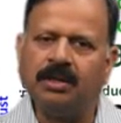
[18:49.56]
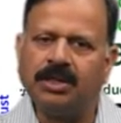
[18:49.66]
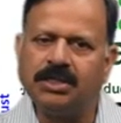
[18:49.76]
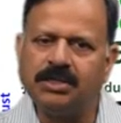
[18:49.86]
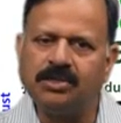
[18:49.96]

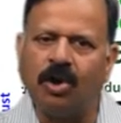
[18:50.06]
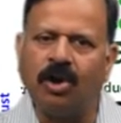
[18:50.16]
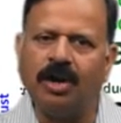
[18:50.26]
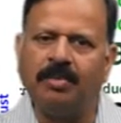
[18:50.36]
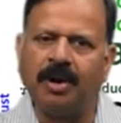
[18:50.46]
This is
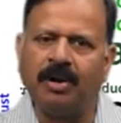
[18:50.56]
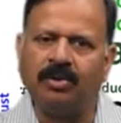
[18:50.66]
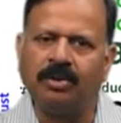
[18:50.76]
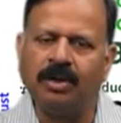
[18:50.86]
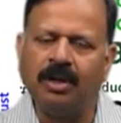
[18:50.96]
all
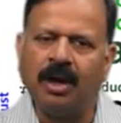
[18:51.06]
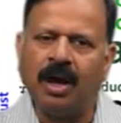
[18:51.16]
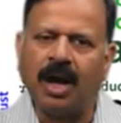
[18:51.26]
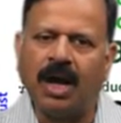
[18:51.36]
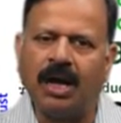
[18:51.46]
about
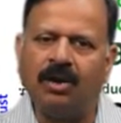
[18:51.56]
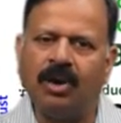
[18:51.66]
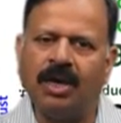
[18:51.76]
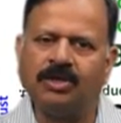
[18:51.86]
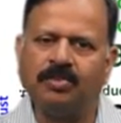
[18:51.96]
how
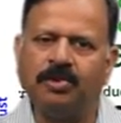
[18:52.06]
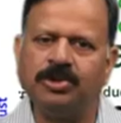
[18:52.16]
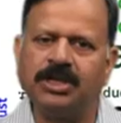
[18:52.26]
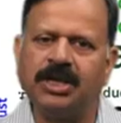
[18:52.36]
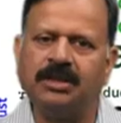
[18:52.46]

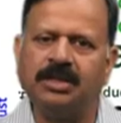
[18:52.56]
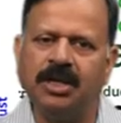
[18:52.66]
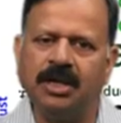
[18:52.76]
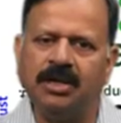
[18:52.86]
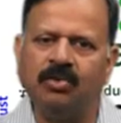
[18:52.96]
anthropological
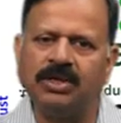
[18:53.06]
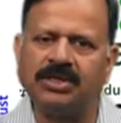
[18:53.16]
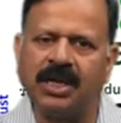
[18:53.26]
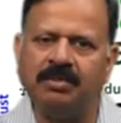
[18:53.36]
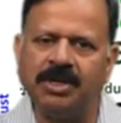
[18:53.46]
theory
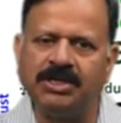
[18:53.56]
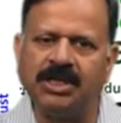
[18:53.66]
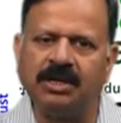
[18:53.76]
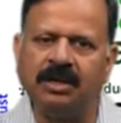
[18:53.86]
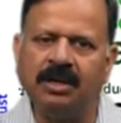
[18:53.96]
was
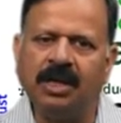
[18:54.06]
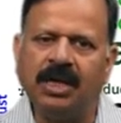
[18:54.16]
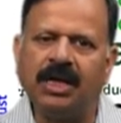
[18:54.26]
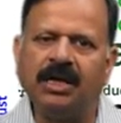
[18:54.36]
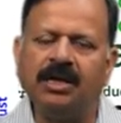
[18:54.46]
emerging
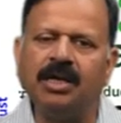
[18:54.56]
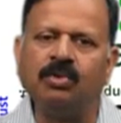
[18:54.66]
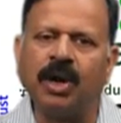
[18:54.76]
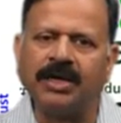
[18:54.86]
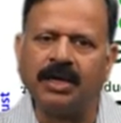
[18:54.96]
in
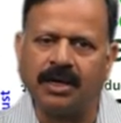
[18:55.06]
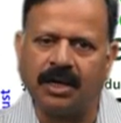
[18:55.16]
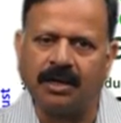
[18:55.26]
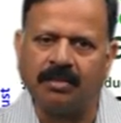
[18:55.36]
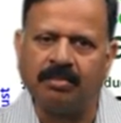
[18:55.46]
United
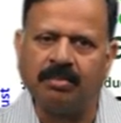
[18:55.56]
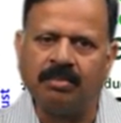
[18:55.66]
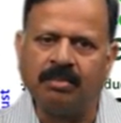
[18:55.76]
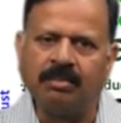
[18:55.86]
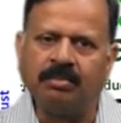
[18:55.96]
Kingdom.
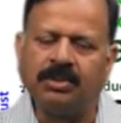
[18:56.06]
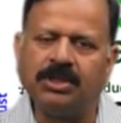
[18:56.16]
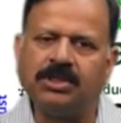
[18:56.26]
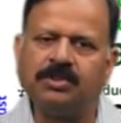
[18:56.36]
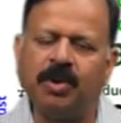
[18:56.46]

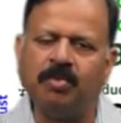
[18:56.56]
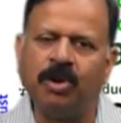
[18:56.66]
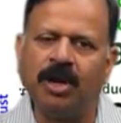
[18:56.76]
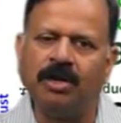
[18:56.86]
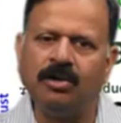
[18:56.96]
This is
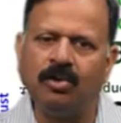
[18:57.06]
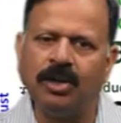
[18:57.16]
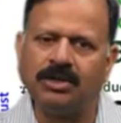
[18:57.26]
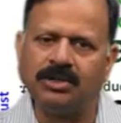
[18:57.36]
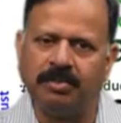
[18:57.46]
popularly
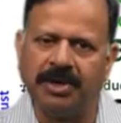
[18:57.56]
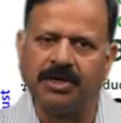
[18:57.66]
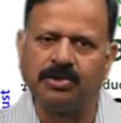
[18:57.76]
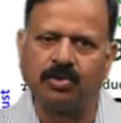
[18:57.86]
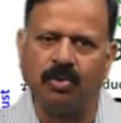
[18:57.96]
known as the
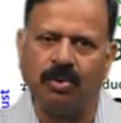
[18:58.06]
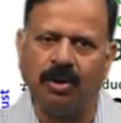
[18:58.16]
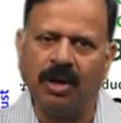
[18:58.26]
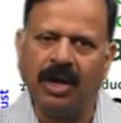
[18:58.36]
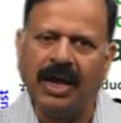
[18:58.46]
British School.
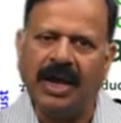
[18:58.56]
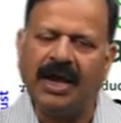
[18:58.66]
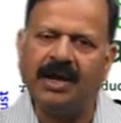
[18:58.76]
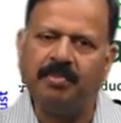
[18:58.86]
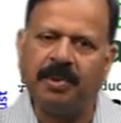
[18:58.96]

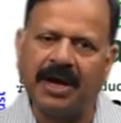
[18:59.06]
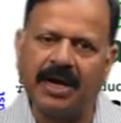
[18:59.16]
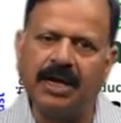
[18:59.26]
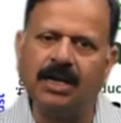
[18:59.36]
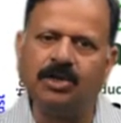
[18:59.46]
And
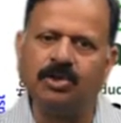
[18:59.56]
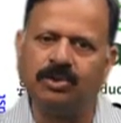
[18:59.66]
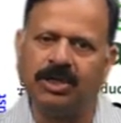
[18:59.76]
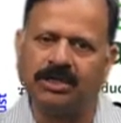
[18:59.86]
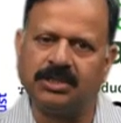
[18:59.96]
parallel
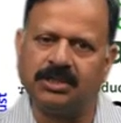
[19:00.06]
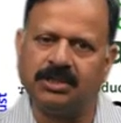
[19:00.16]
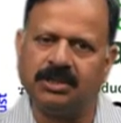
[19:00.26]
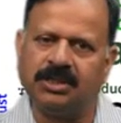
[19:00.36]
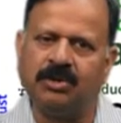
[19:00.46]
to
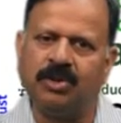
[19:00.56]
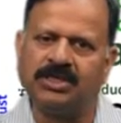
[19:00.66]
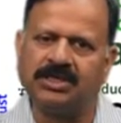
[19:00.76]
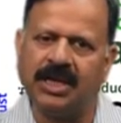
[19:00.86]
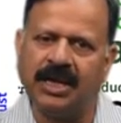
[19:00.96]
this, there
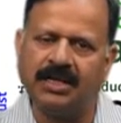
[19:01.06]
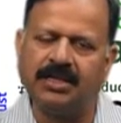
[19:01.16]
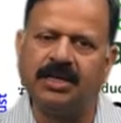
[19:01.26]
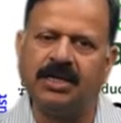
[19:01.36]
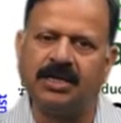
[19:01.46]
was
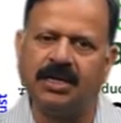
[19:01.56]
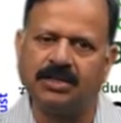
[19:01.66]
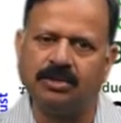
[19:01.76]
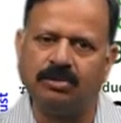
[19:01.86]
another intellectual